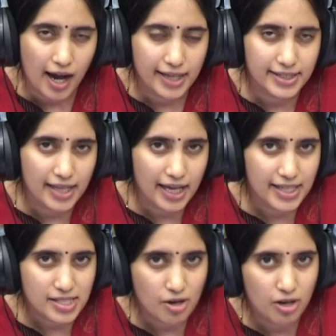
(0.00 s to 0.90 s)
I, I
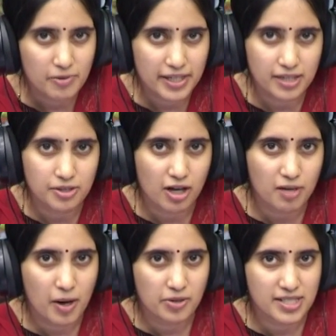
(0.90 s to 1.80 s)
guess all we can talk
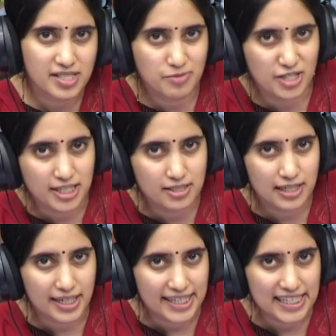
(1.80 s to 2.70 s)
about is some
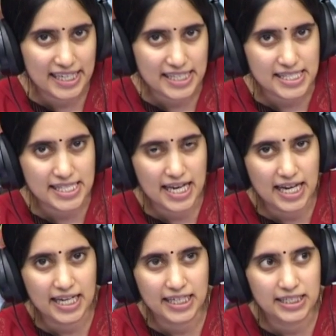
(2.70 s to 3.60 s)
general guidelines.
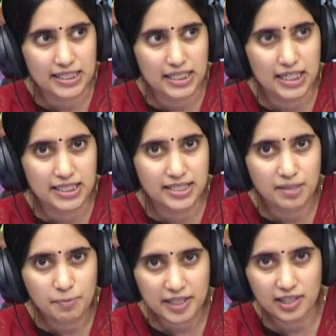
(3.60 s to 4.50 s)
And
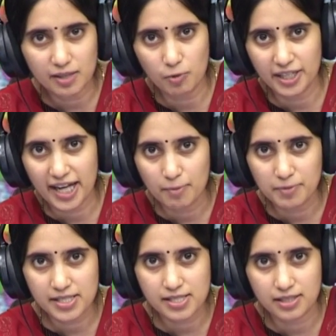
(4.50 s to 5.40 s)
typically what
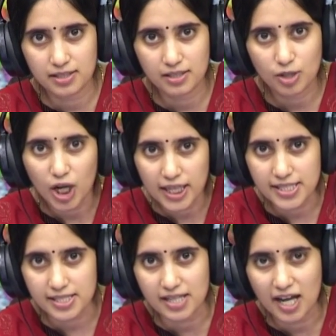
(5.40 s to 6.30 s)
happens in college
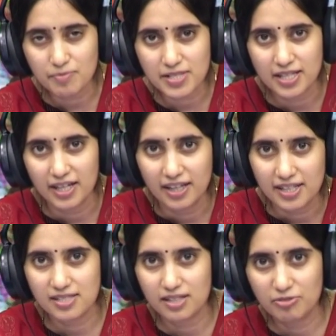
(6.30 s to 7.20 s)
exams
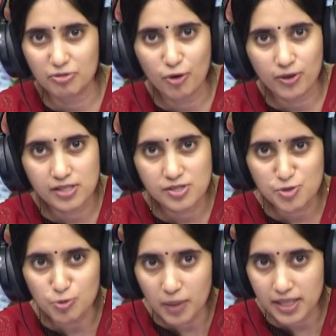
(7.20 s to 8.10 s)
is that we focus
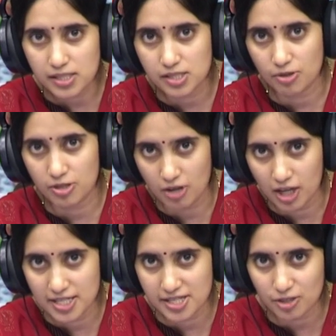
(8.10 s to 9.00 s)
too much on
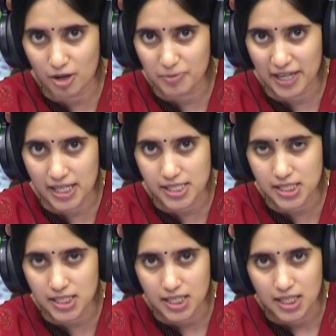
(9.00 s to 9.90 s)
knowledge and
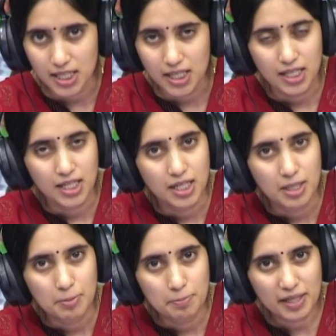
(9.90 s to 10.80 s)
comprehension,
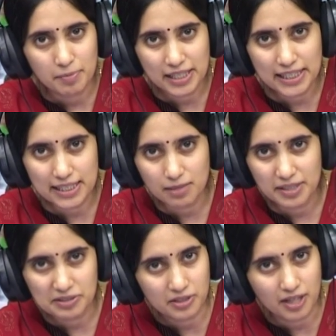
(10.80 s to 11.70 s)
maybe a little
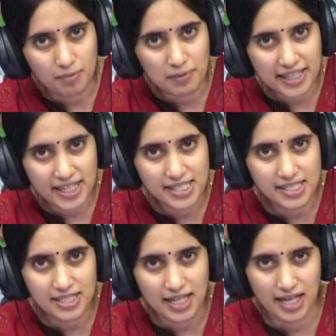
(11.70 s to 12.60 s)
bit on
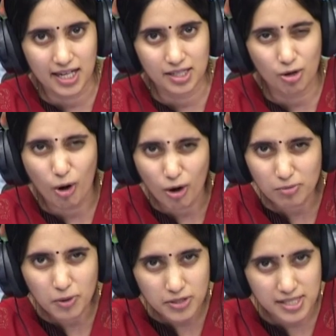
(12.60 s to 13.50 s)
application and
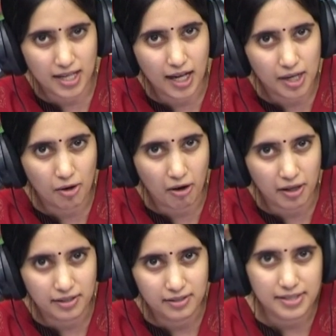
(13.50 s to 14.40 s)
almost none
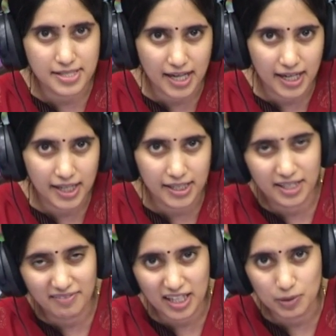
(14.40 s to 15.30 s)
on design
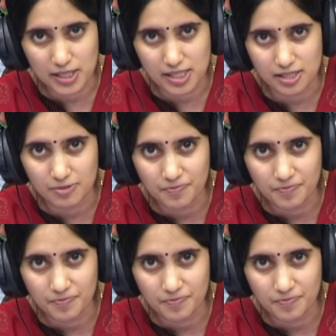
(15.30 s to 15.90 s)
and evaluation.